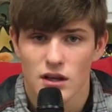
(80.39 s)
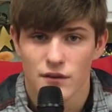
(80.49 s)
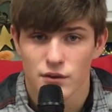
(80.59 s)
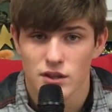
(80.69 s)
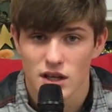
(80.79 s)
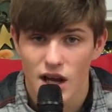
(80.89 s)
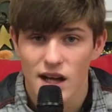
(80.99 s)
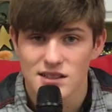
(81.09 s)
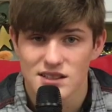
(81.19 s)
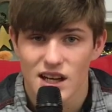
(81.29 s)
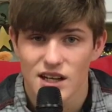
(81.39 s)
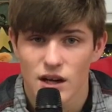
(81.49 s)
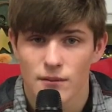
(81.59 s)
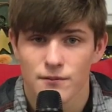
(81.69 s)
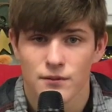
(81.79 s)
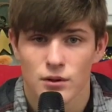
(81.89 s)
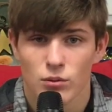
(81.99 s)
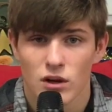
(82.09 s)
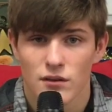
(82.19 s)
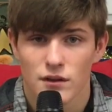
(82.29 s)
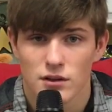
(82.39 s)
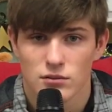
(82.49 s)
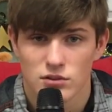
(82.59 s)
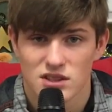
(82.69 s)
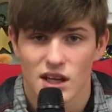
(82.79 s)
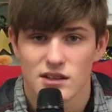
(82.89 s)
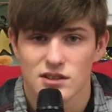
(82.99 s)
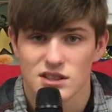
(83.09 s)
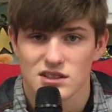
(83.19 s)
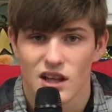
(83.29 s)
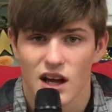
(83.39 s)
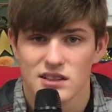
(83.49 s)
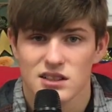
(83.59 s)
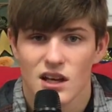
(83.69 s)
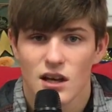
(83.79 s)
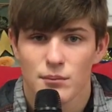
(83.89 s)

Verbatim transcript: if you did not sign up for one of the recycling slots,